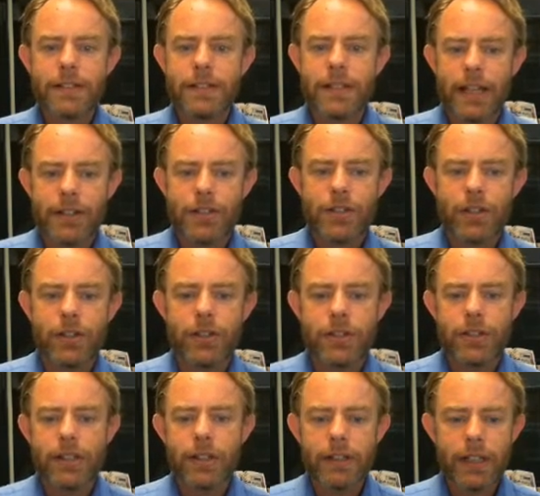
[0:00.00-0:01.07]
stats show New
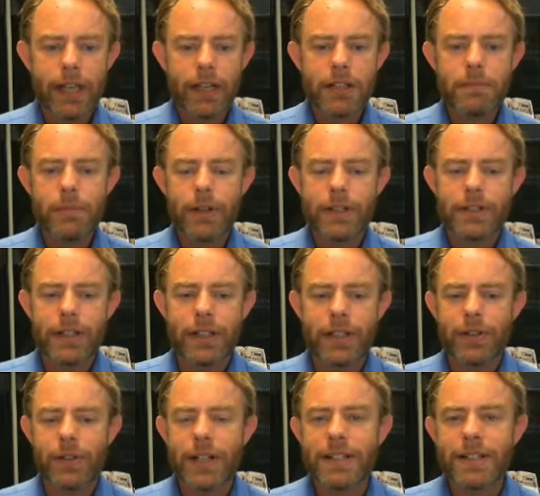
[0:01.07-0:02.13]
Zealand house price
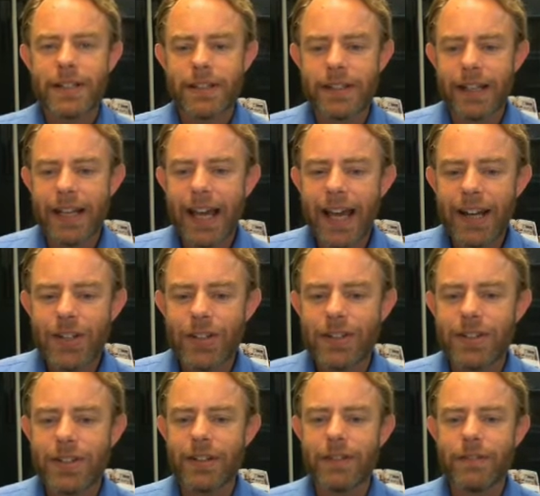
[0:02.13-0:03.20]
increase is the
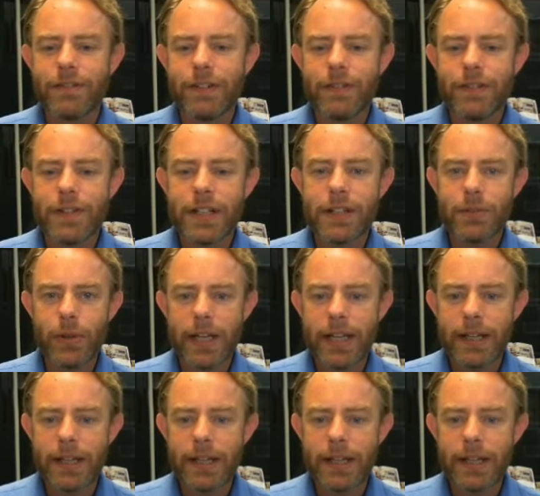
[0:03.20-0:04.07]
largest in 53